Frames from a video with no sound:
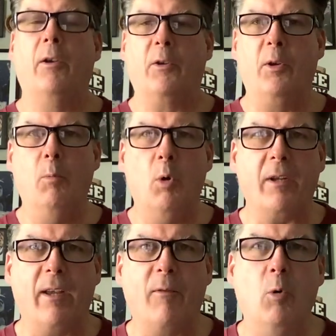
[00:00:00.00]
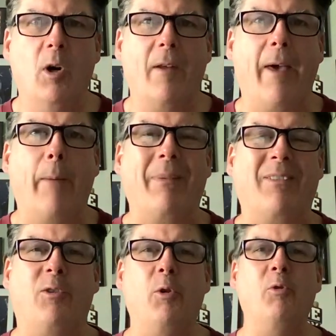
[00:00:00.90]
Good morning, everyone. Happy
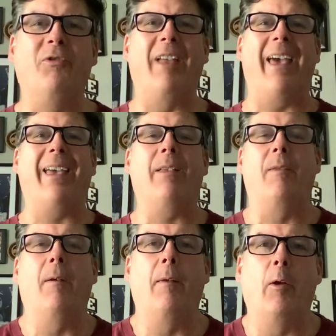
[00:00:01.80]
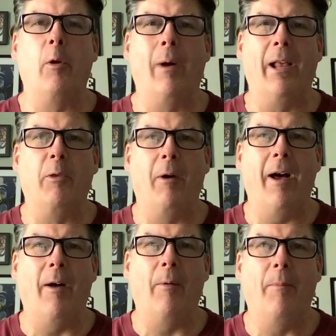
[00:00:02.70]
Tuesday. Although I don't know
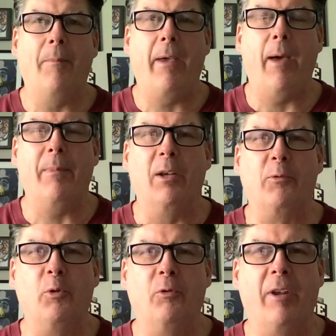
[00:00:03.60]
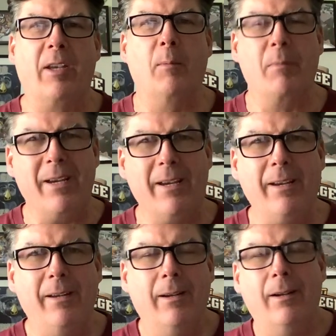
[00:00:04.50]
how happy a Tuesday could
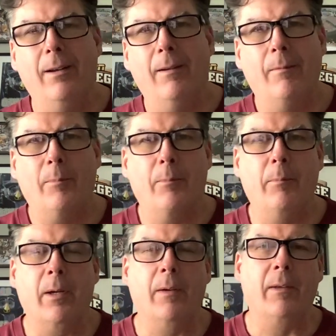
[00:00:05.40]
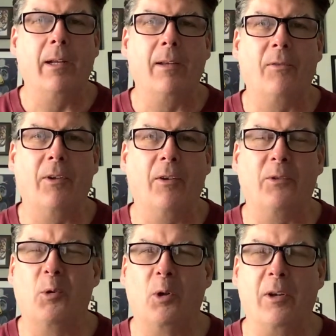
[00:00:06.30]
be, being that it's
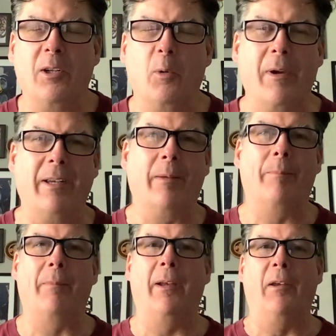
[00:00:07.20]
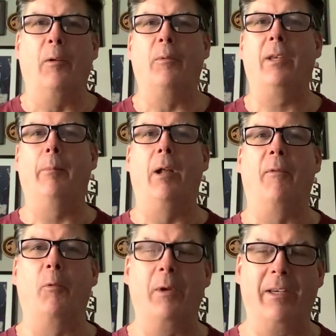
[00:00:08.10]
so early in the week. I know, coming off
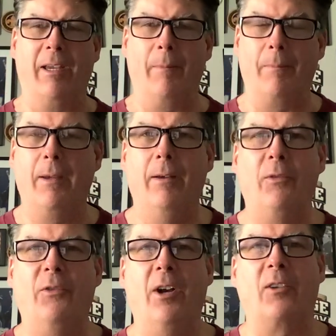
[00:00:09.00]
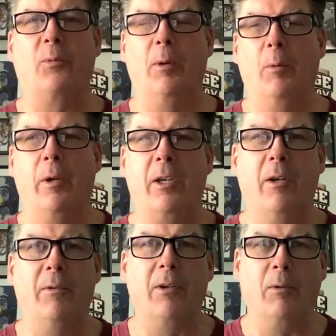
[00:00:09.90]
the weekend sucks, but what are you
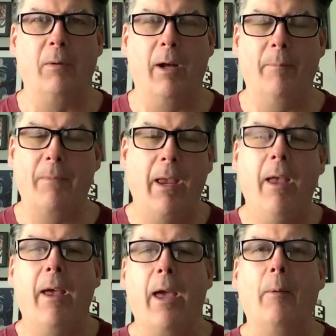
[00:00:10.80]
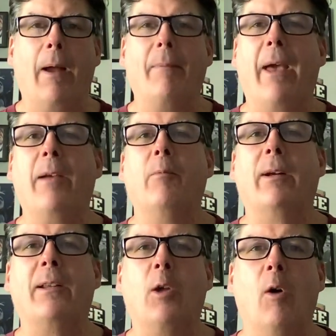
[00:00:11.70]
going to do, huh? Anyway, hey, we're
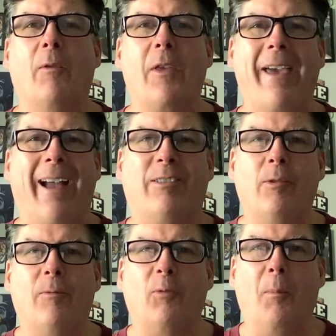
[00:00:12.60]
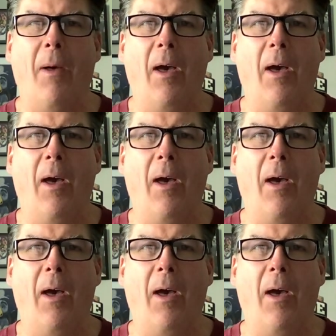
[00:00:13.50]
going to go over the action from